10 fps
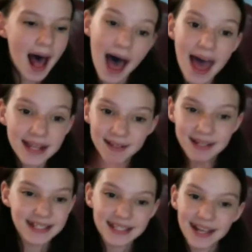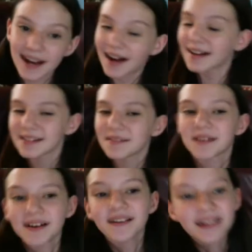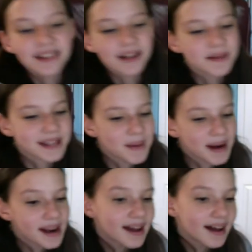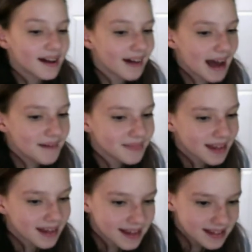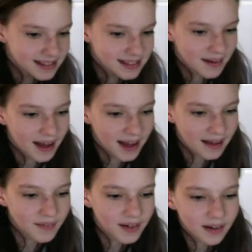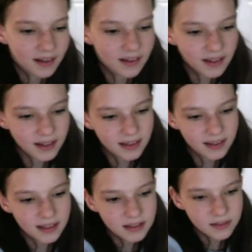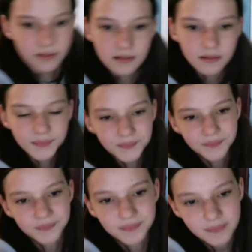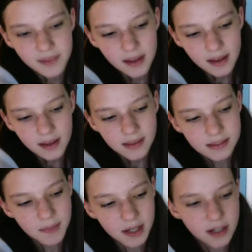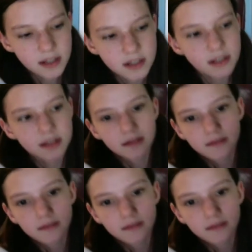Anyways, on a different note, let's talk about summer. Okay, so I have all these markers.